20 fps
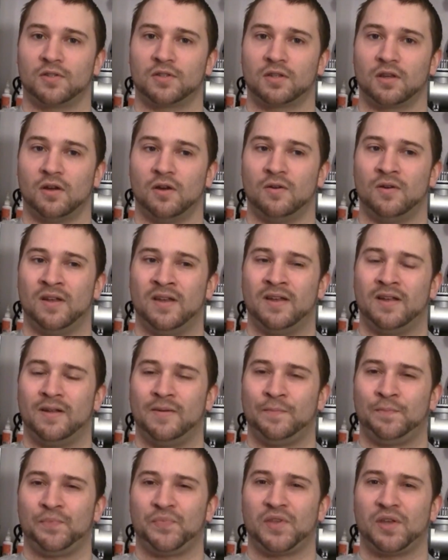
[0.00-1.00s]
So
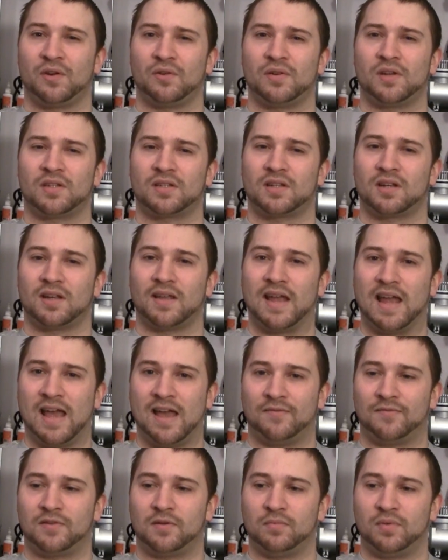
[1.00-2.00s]
they don't necessarily
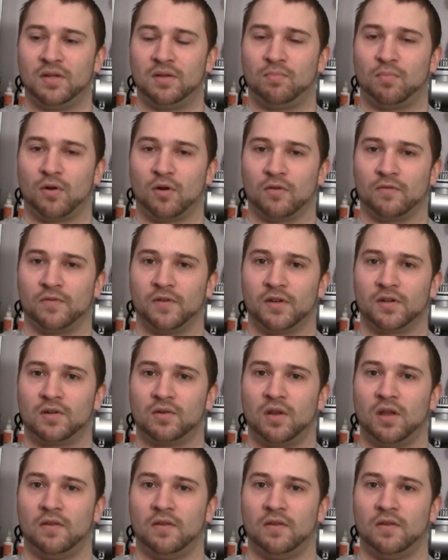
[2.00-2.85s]
have to be perfect.